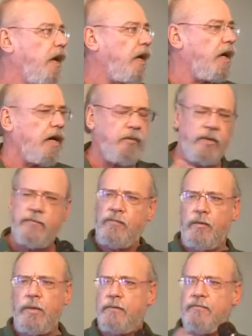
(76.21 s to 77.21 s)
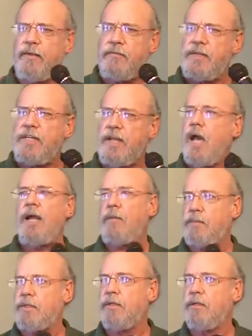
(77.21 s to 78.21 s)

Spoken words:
And I went for maybe 50 times.